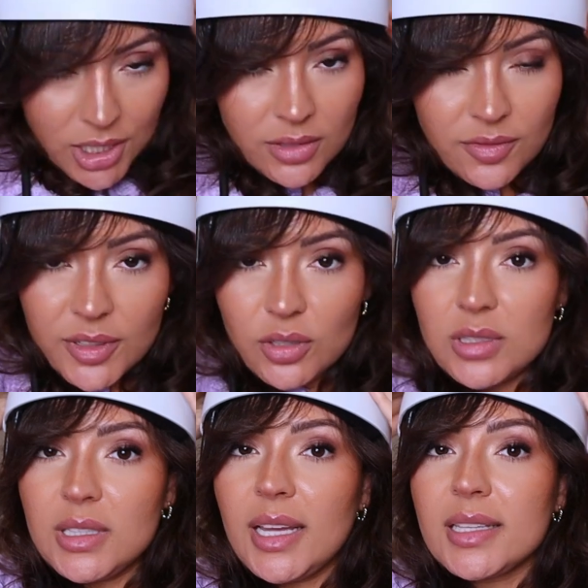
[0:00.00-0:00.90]
just
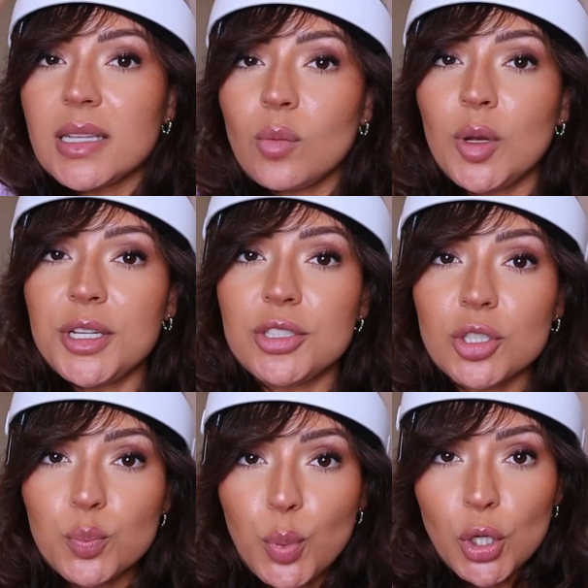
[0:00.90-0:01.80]
feels like someone is
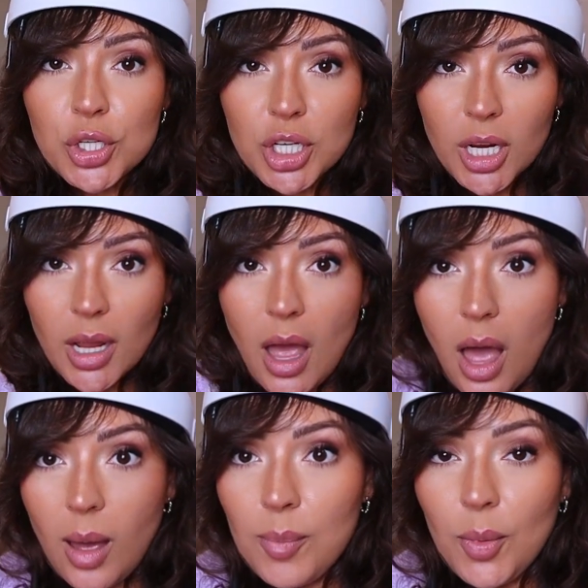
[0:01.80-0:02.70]
just pushing
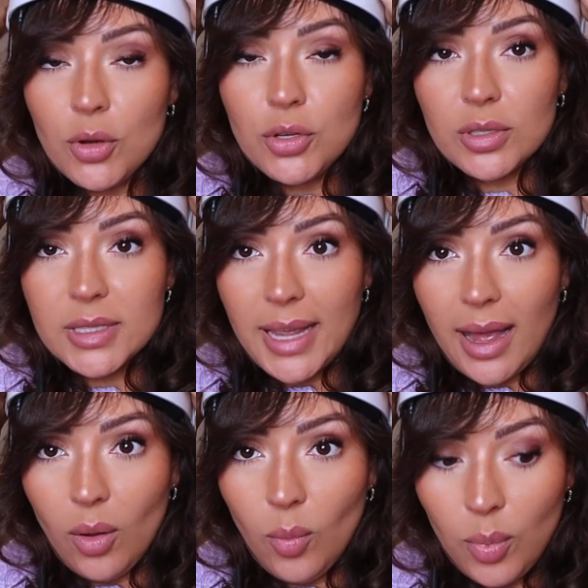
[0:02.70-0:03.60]
up on your
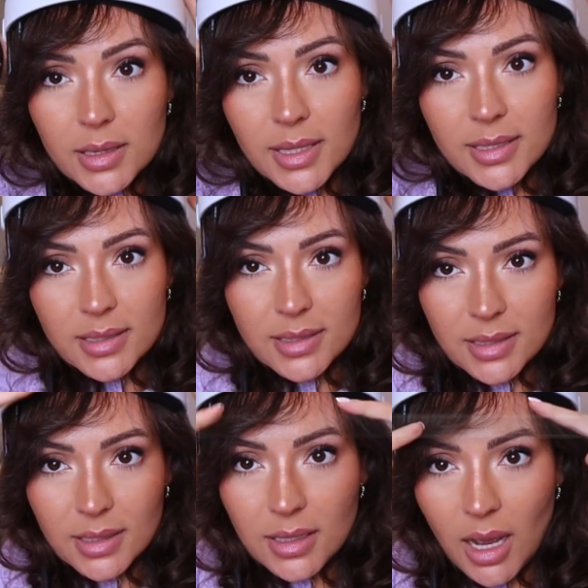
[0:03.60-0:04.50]
scalp. This
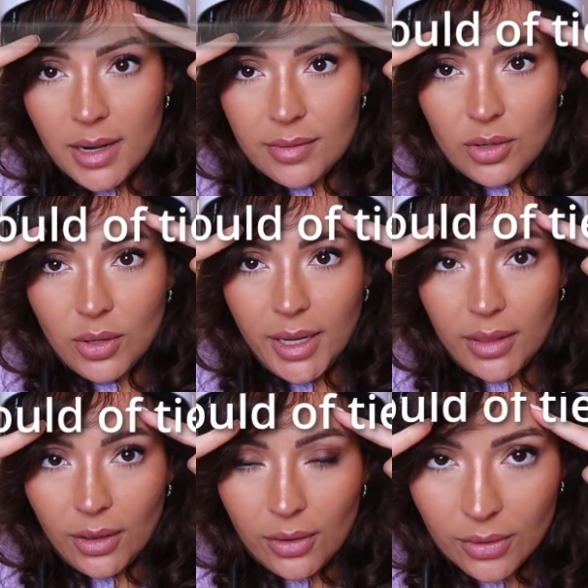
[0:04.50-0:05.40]
is kind of annoying
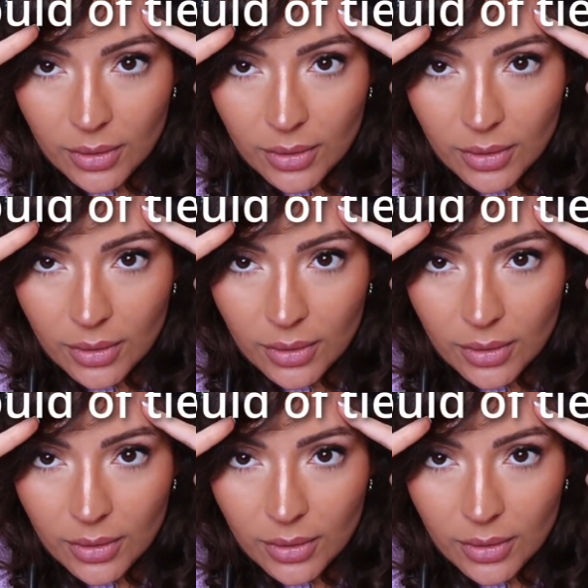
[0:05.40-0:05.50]
though.